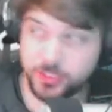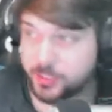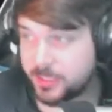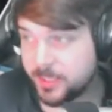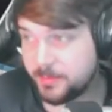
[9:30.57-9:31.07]
can
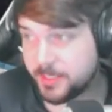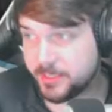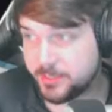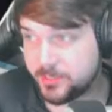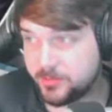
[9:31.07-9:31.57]
get a buddy
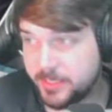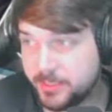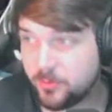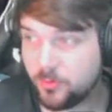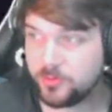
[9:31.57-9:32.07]
to shoot it,
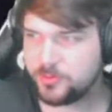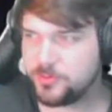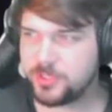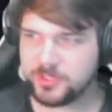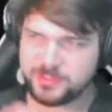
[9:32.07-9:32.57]
or you
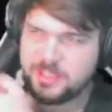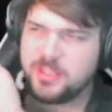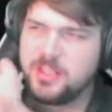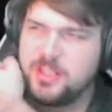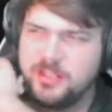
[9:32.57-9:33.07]
can use that
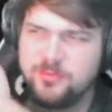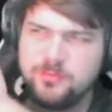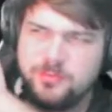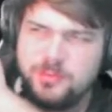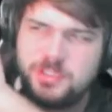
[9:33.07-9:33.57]
little like
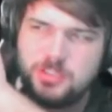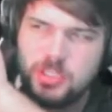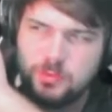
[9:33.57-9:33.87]
wrist